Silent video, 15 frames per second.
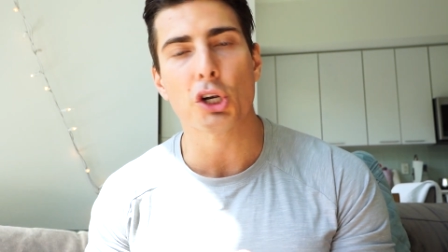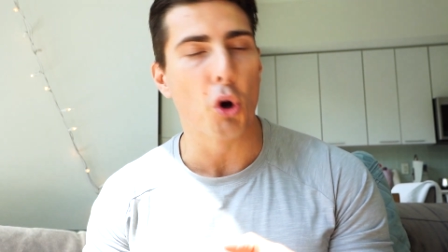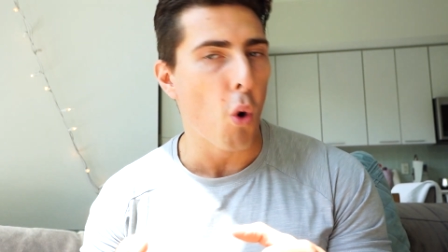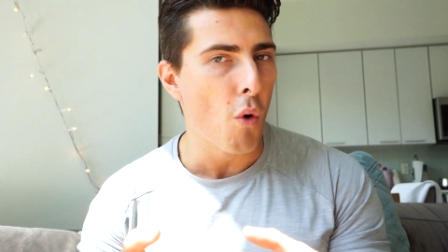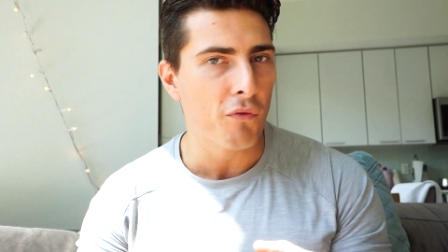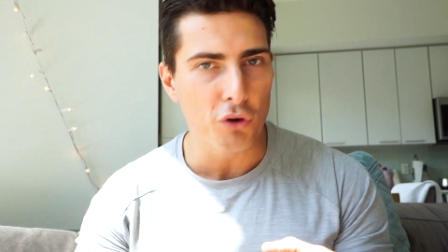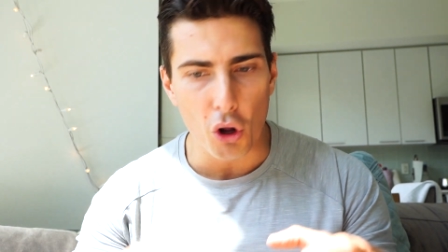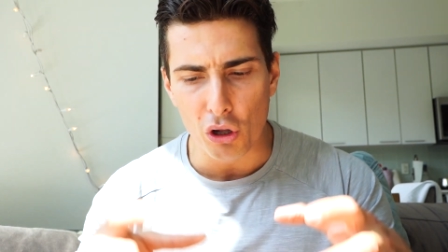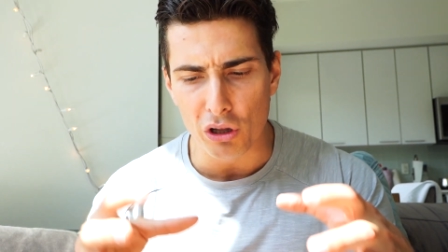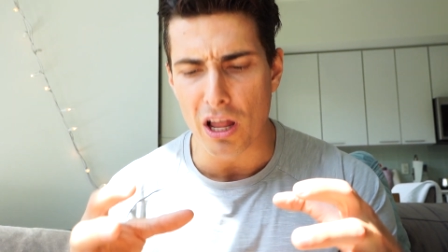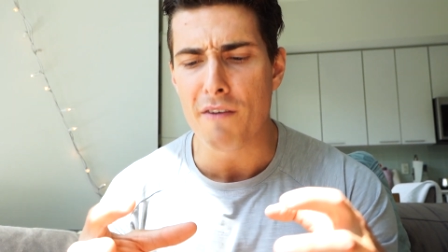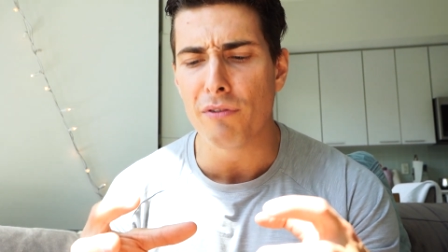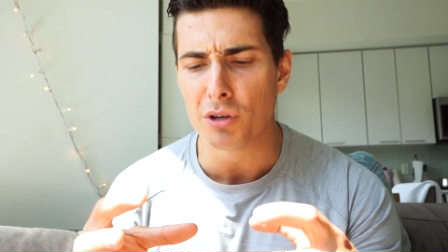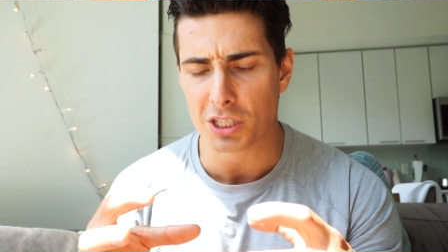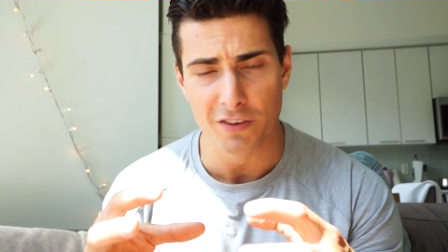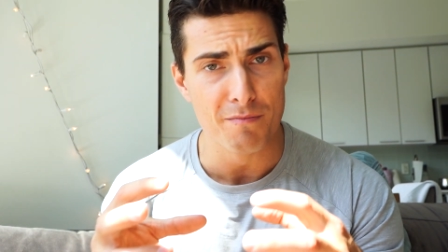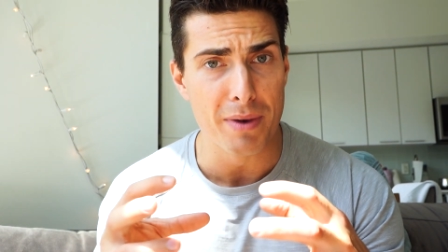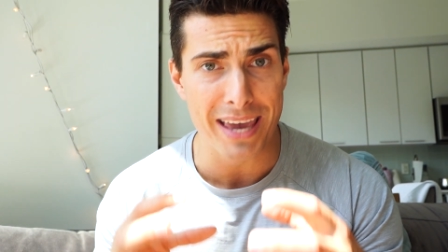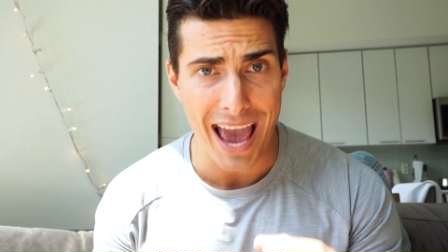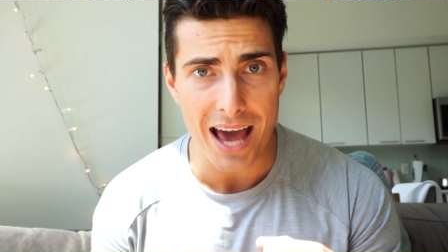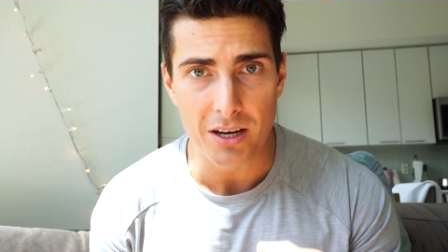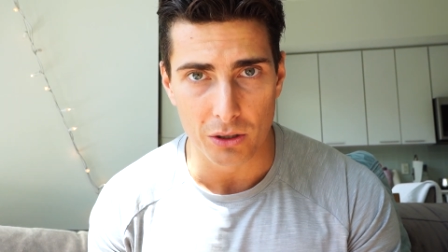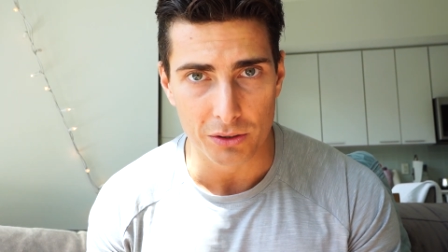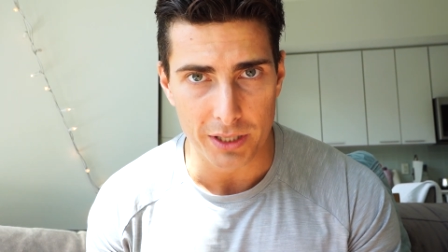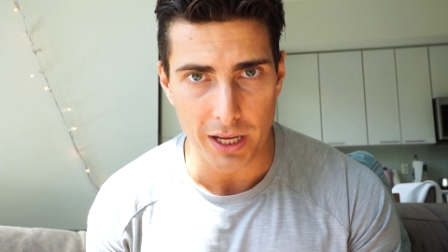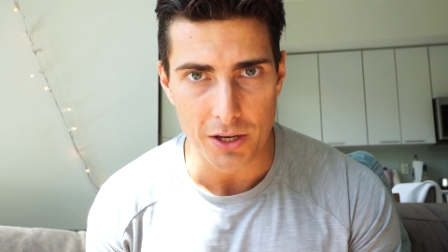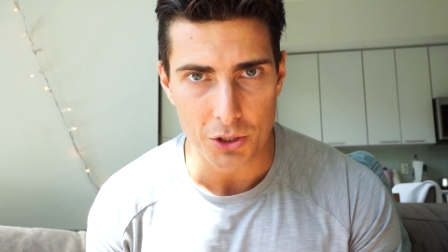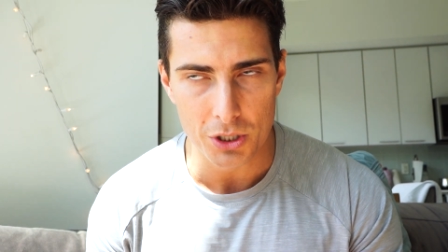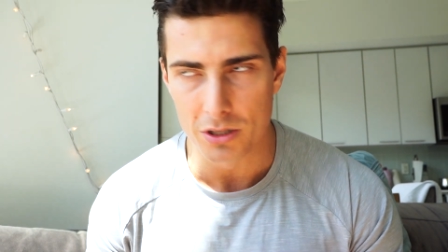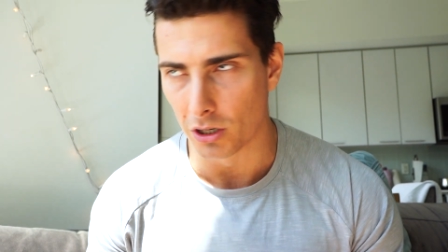your overall levels of mechanical
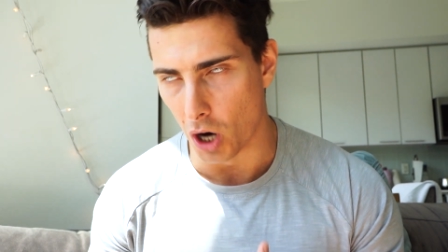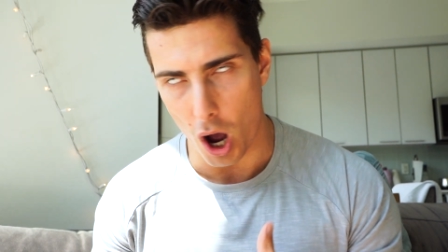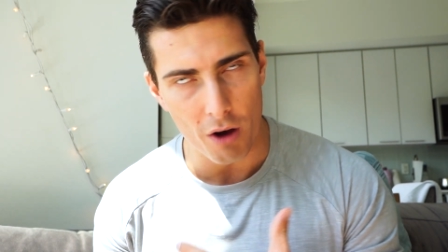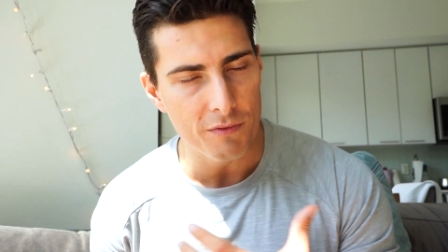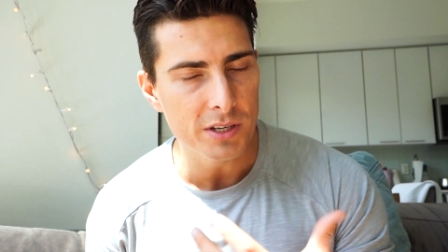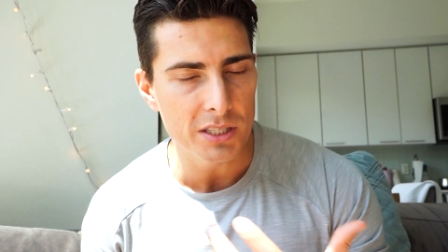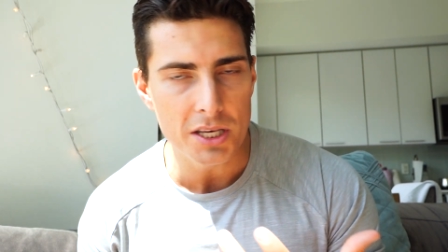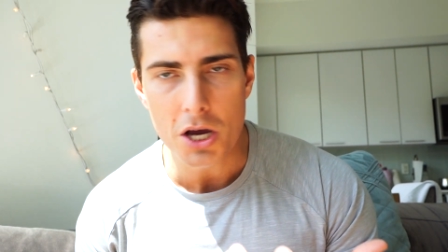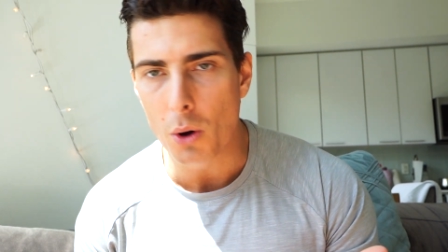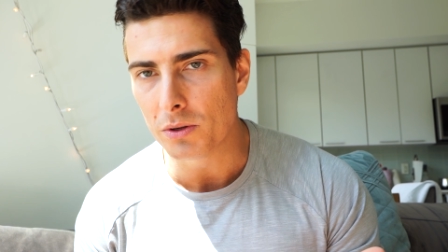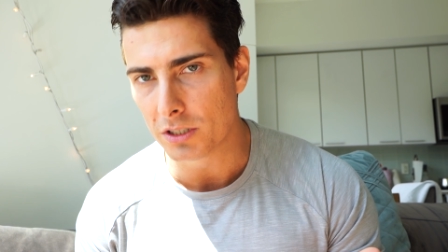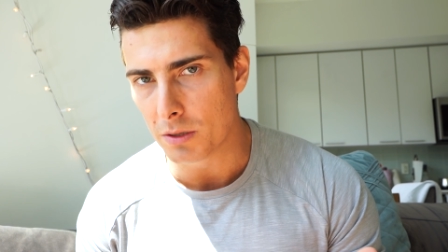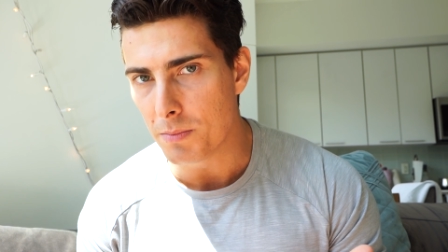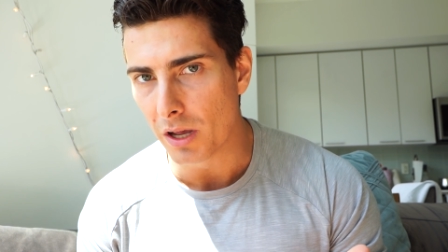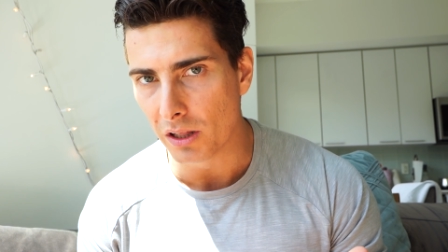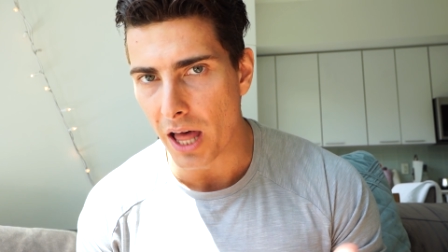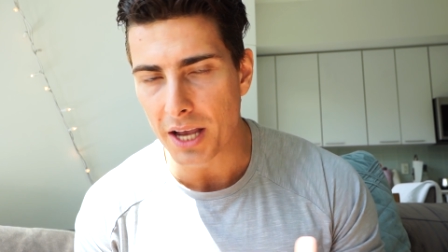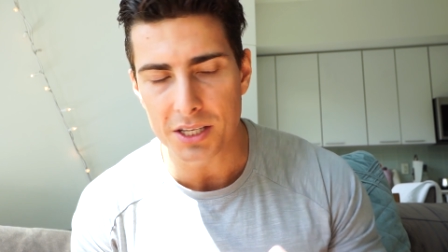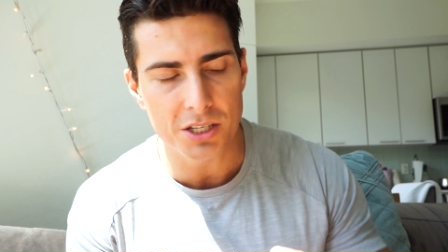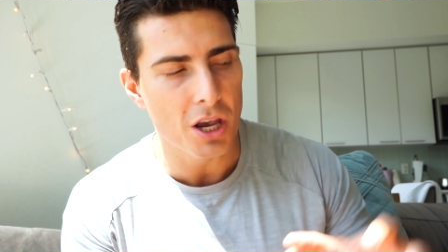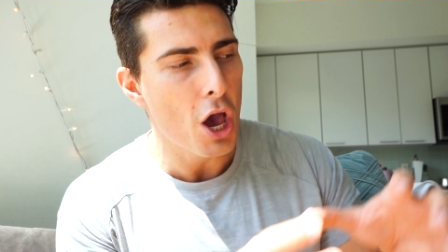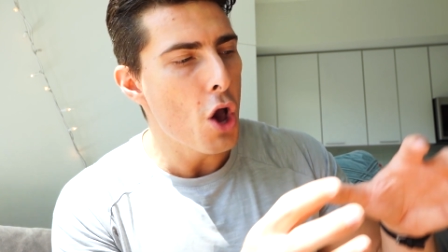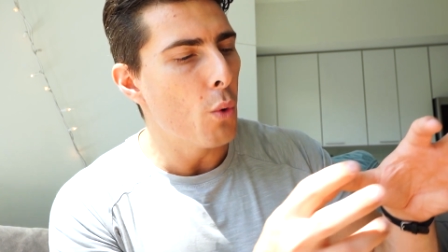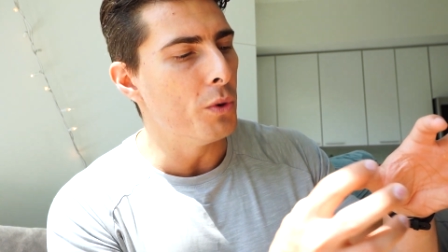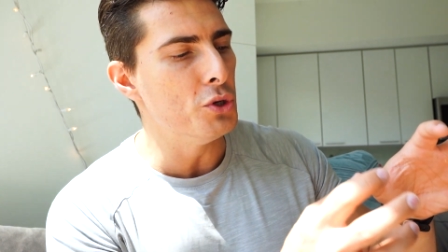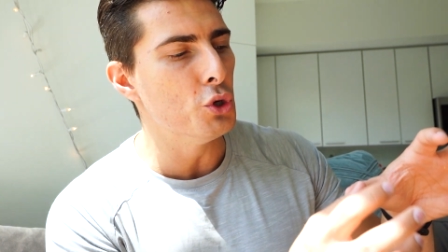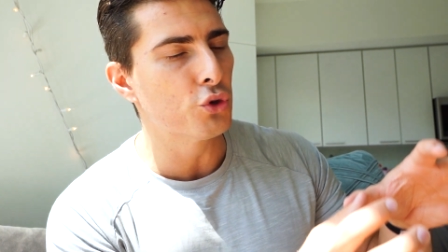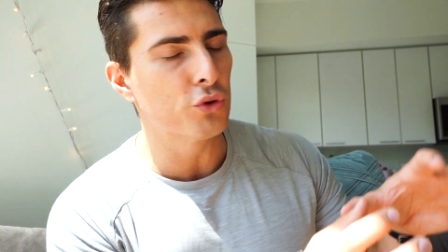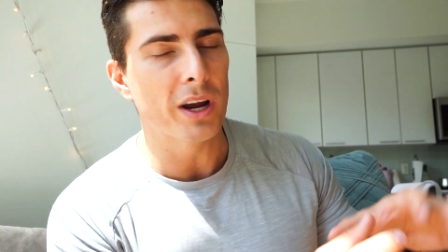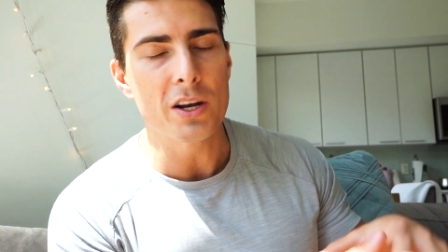tension are obviously going to be less when
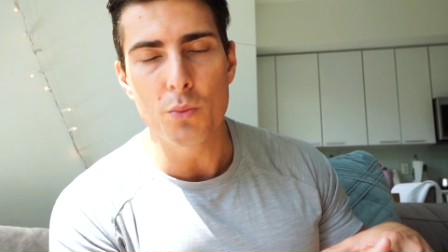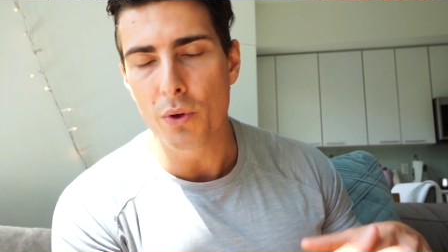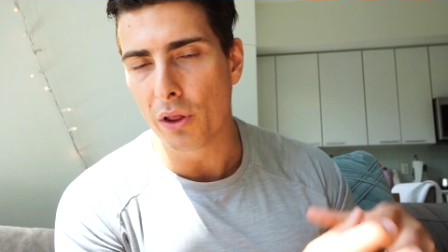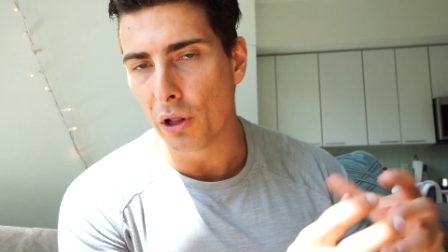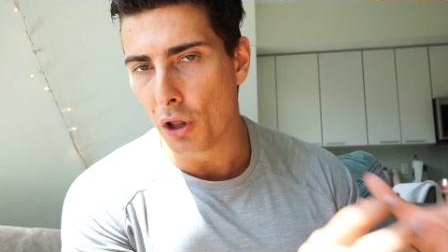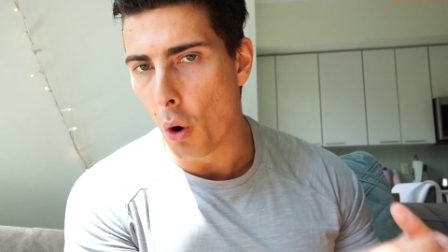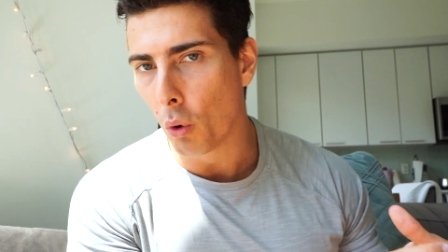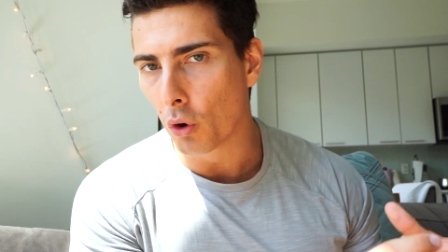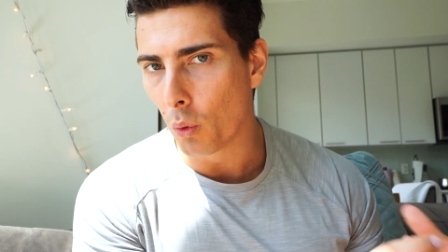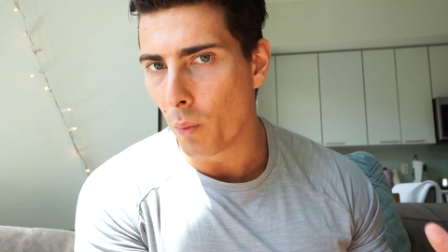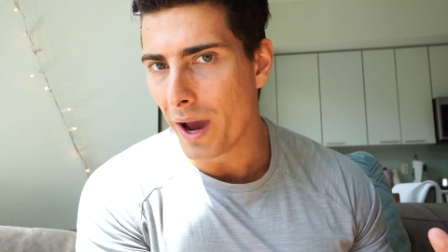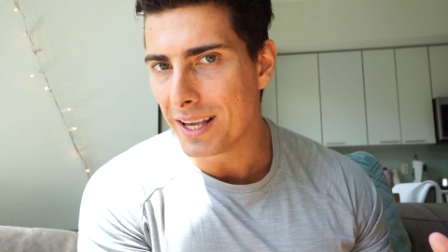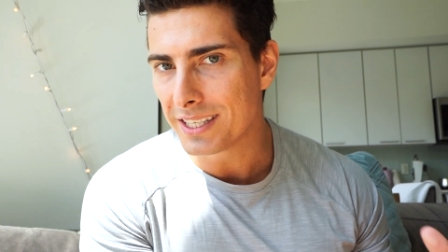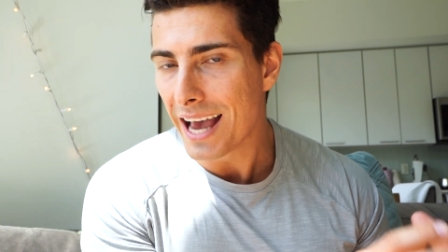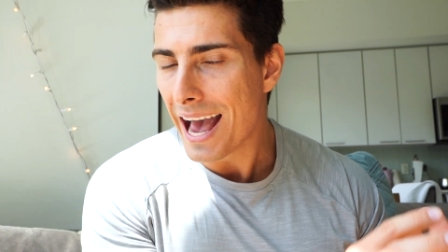you train with lower weights.